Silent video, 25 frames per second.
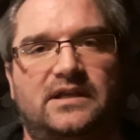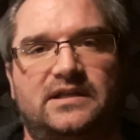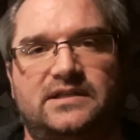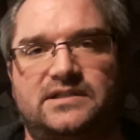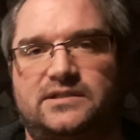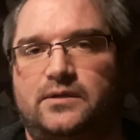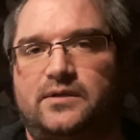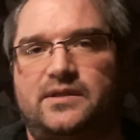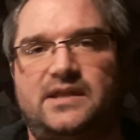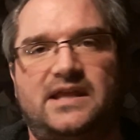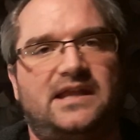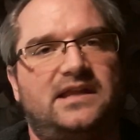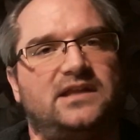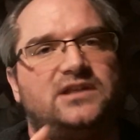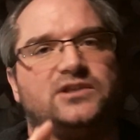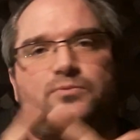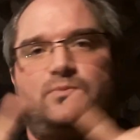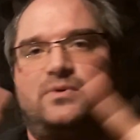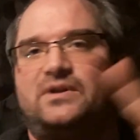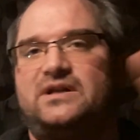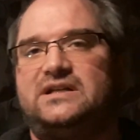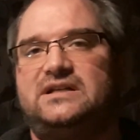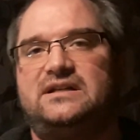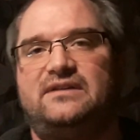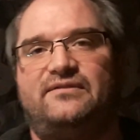So they each
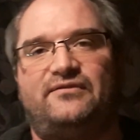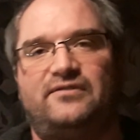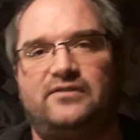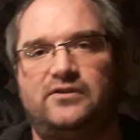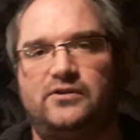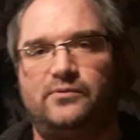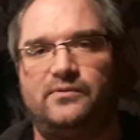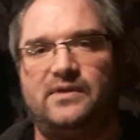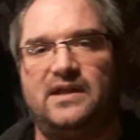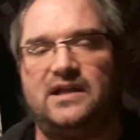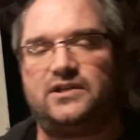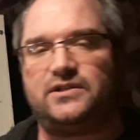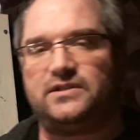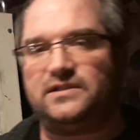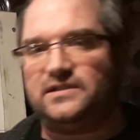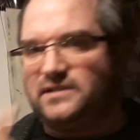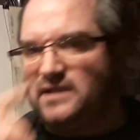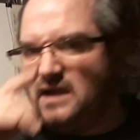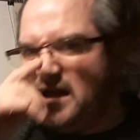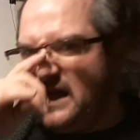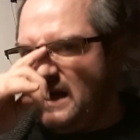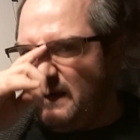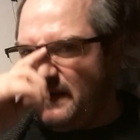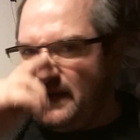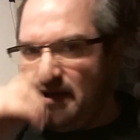went different directions.
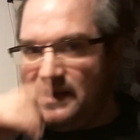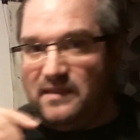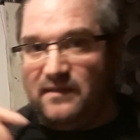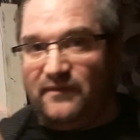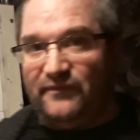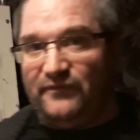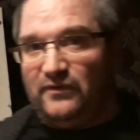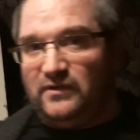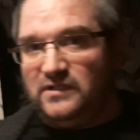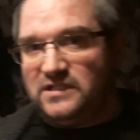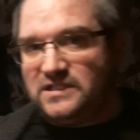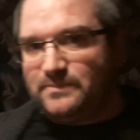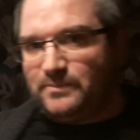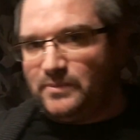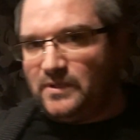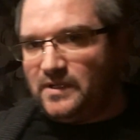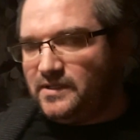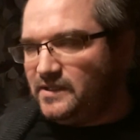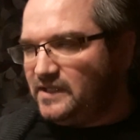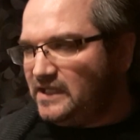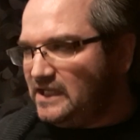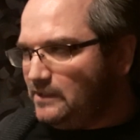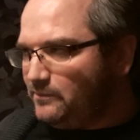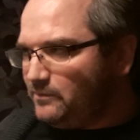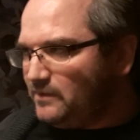And the first brother,
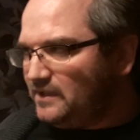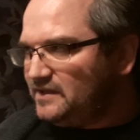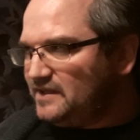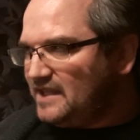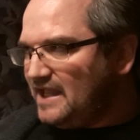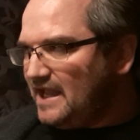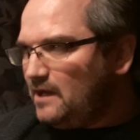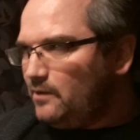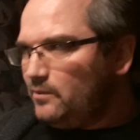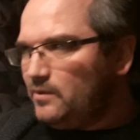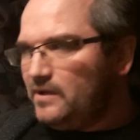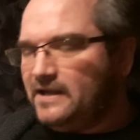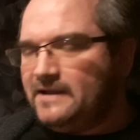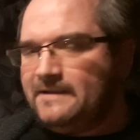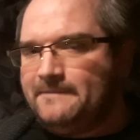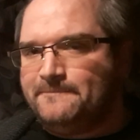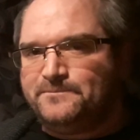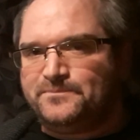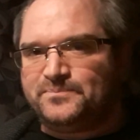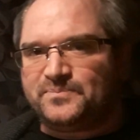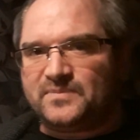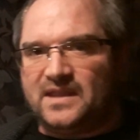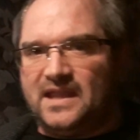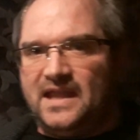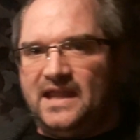he went that way.
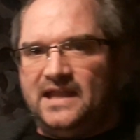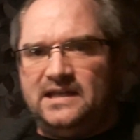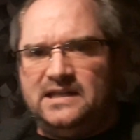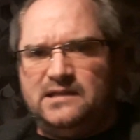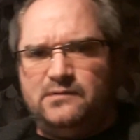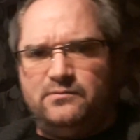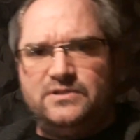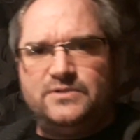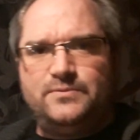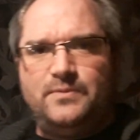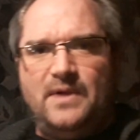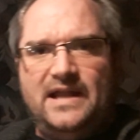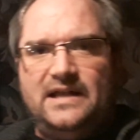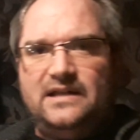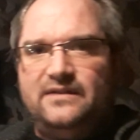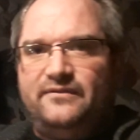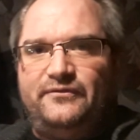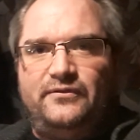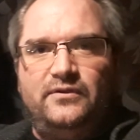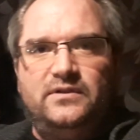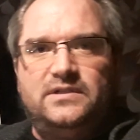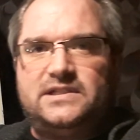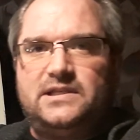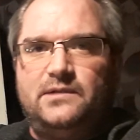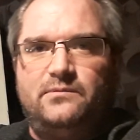And he was right. At
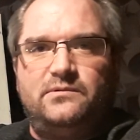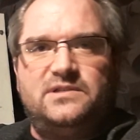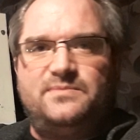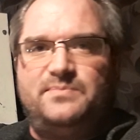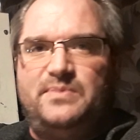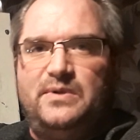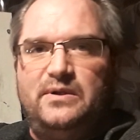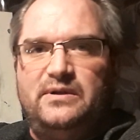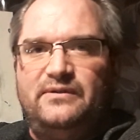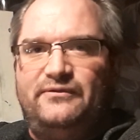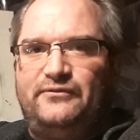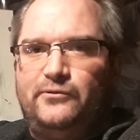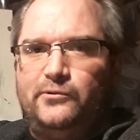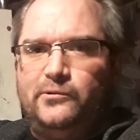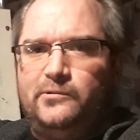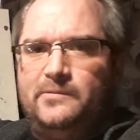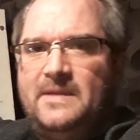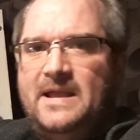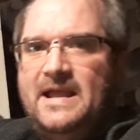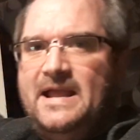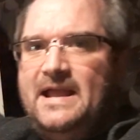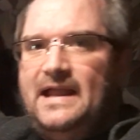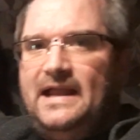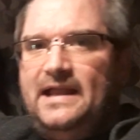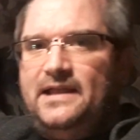first it was beautiful,
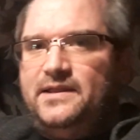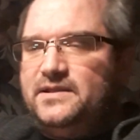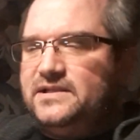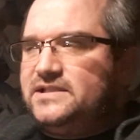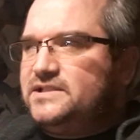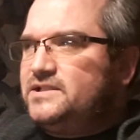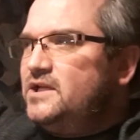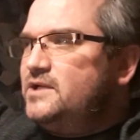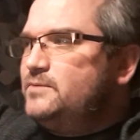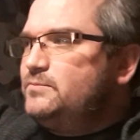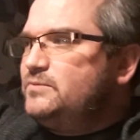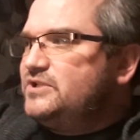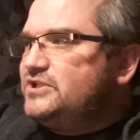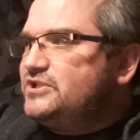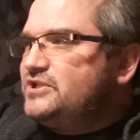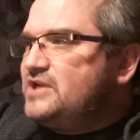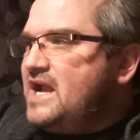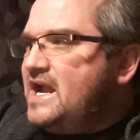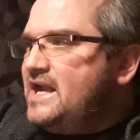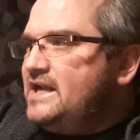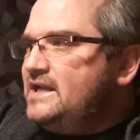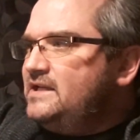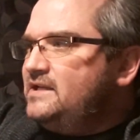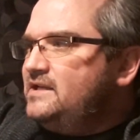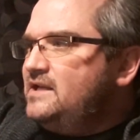and the sun was
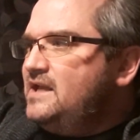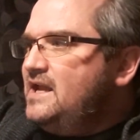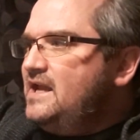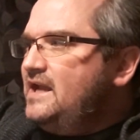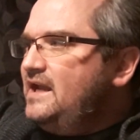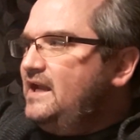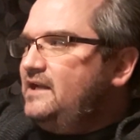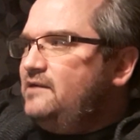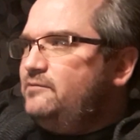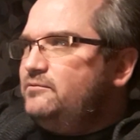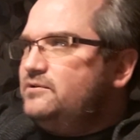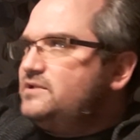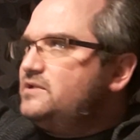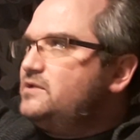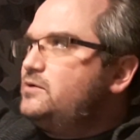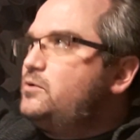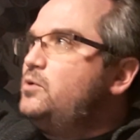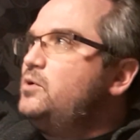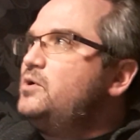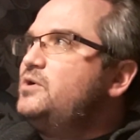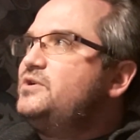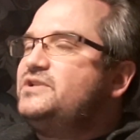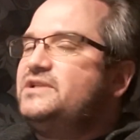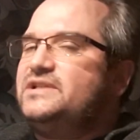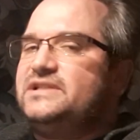shining, and it was a
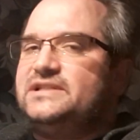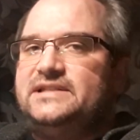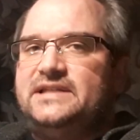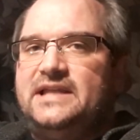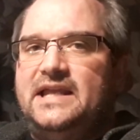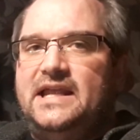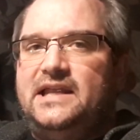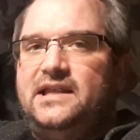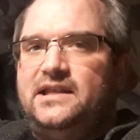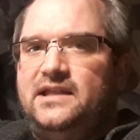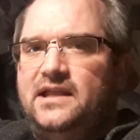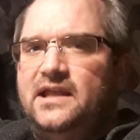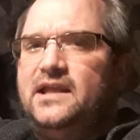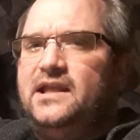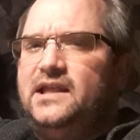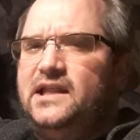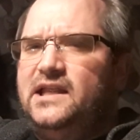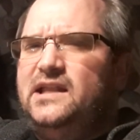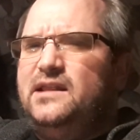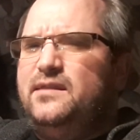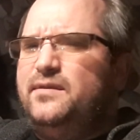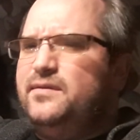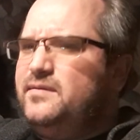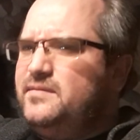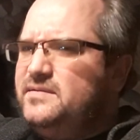gorgeous day.
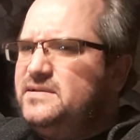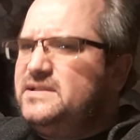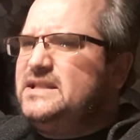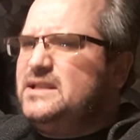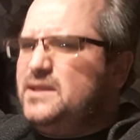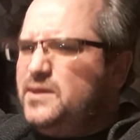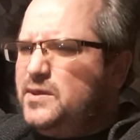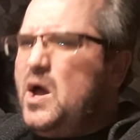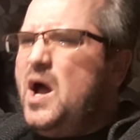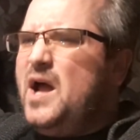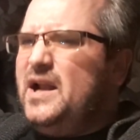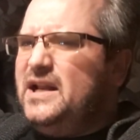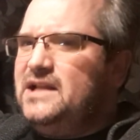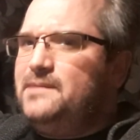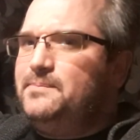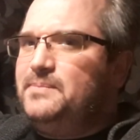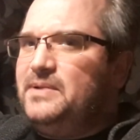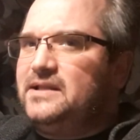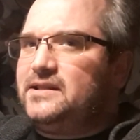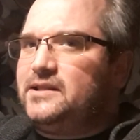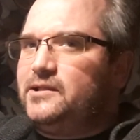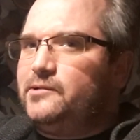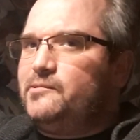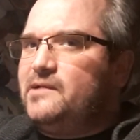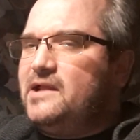He thought he
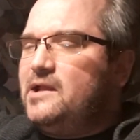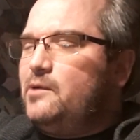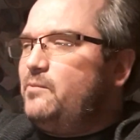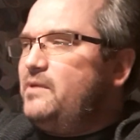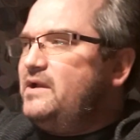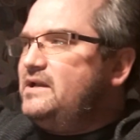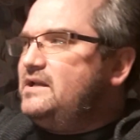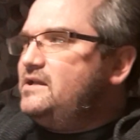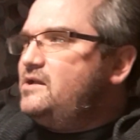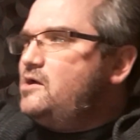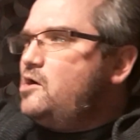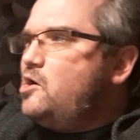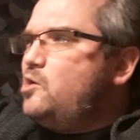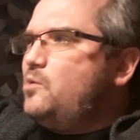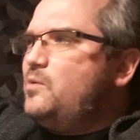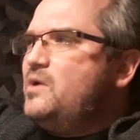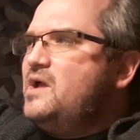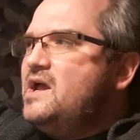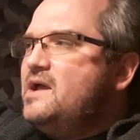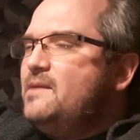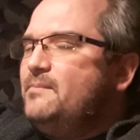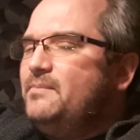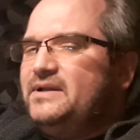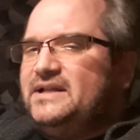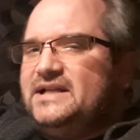picked the right way to go.
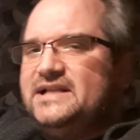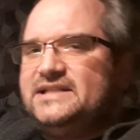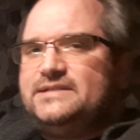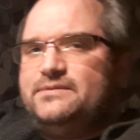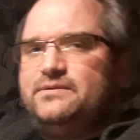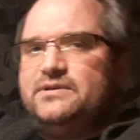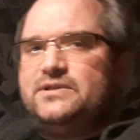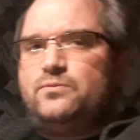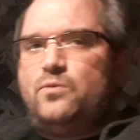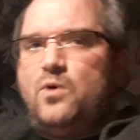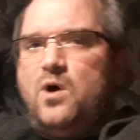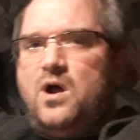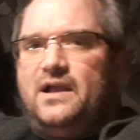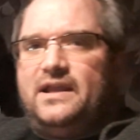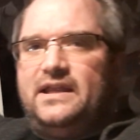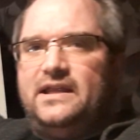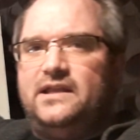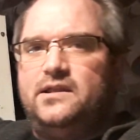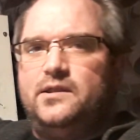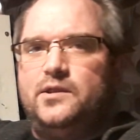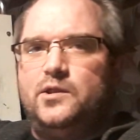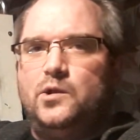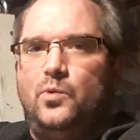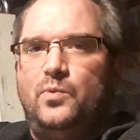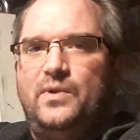But as he was
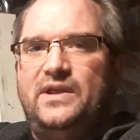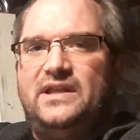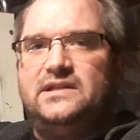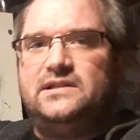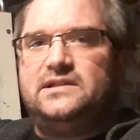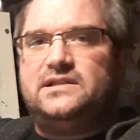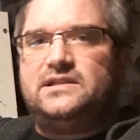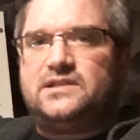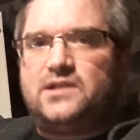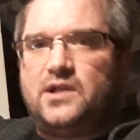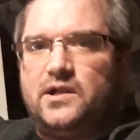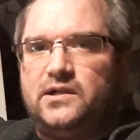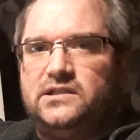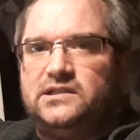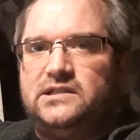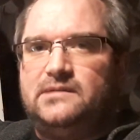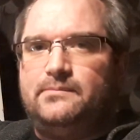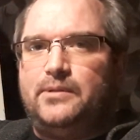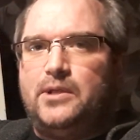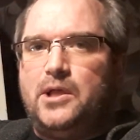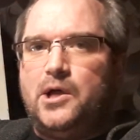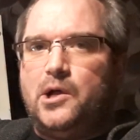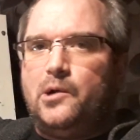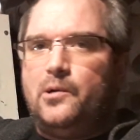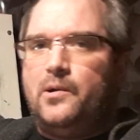walking, the wind started to
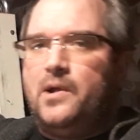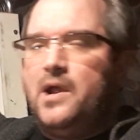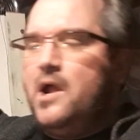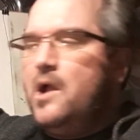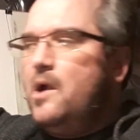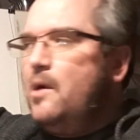blow.